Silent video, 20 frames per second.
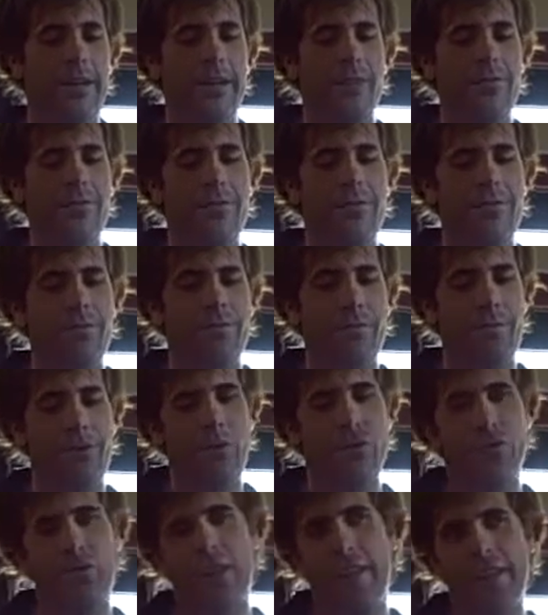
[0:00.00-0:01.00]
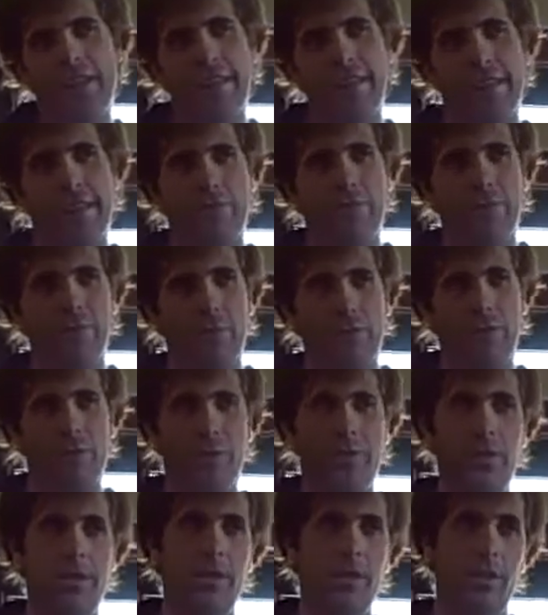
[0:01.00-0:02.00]
If you try Tannat
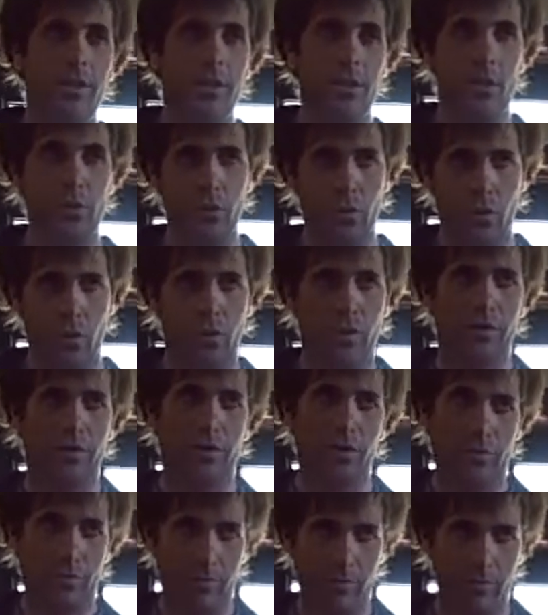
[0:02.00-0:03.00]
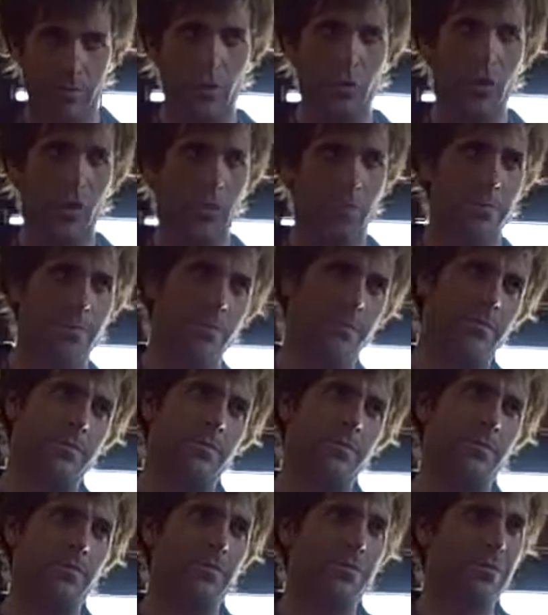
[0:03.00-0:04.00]
from the old world, from Europe,
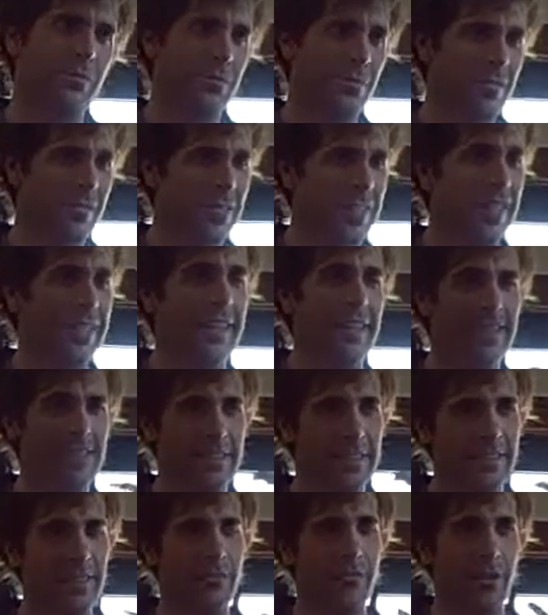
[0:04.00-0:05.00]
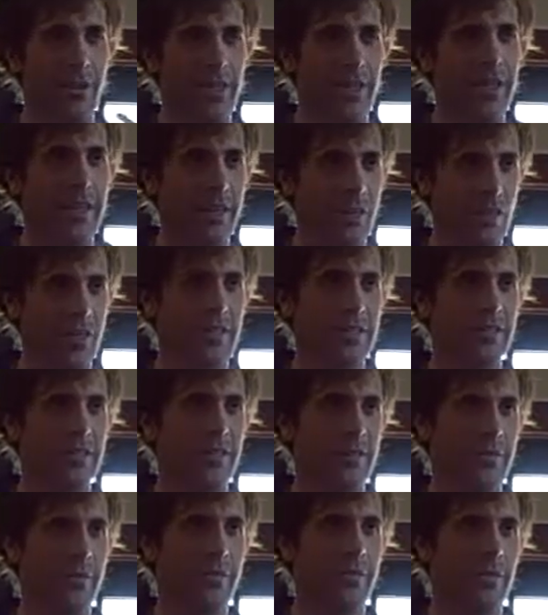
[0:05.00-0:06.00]
Tannat is a very
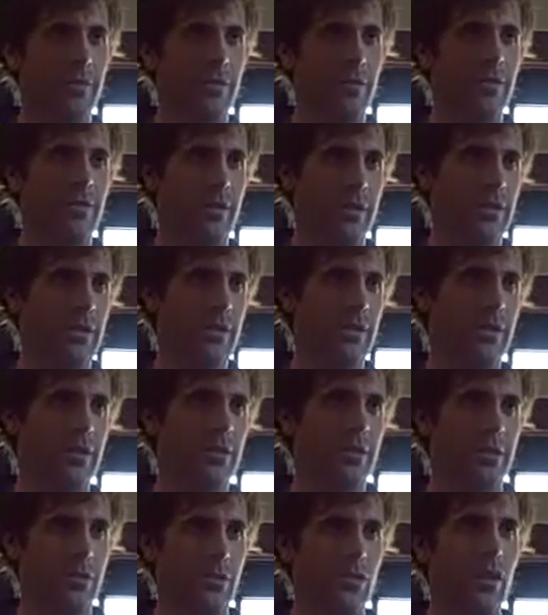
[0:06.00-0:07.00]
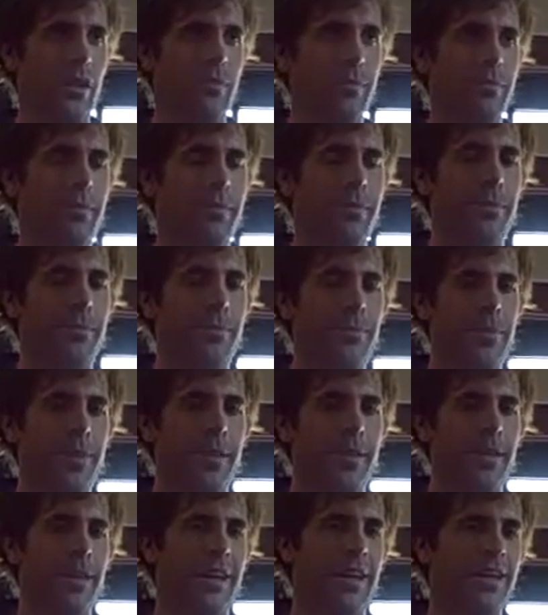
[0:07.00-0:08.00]
aggressive grape,
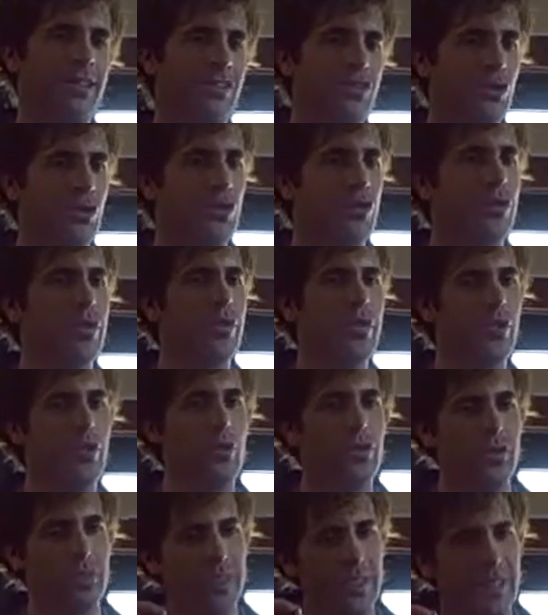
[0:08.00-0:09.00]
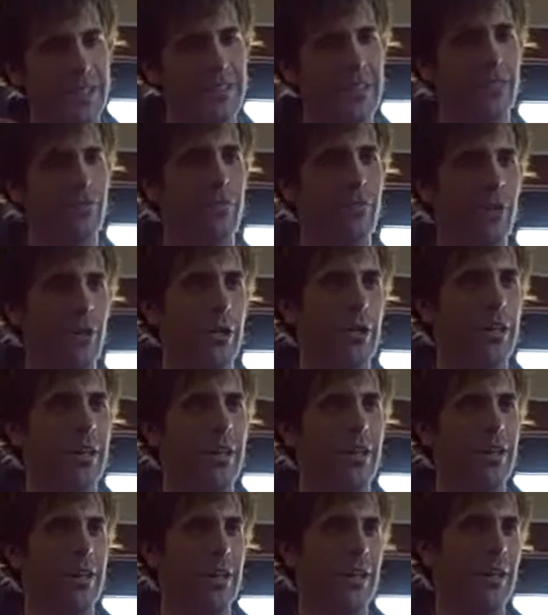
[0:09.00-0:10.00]
and is usually used as a
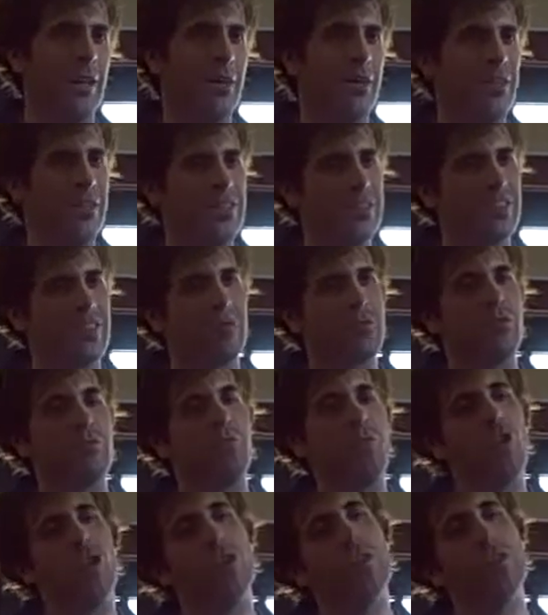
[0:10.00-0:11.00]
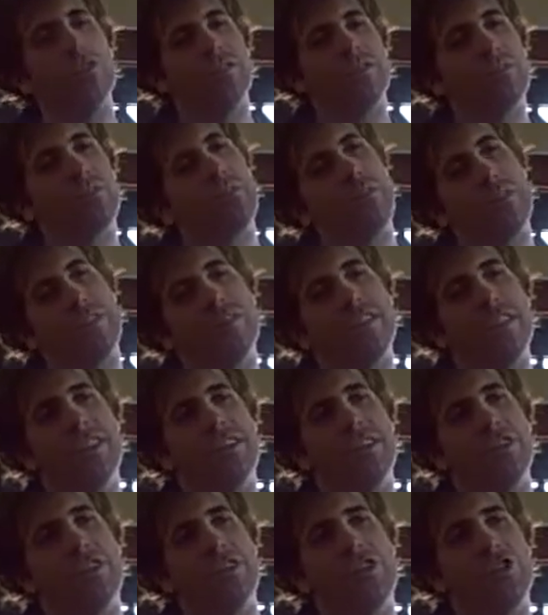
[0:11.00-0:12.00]
very small
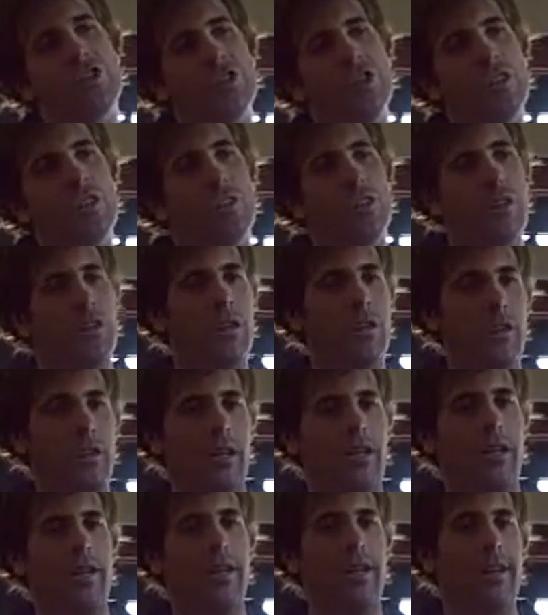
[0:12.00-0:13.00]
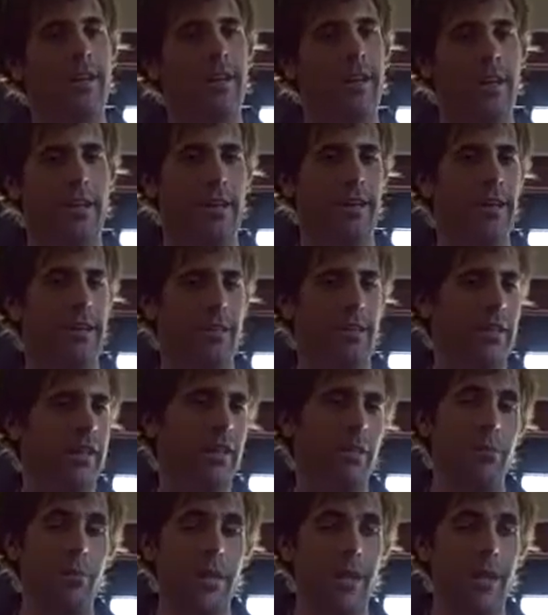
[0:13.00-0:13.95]
percentage in a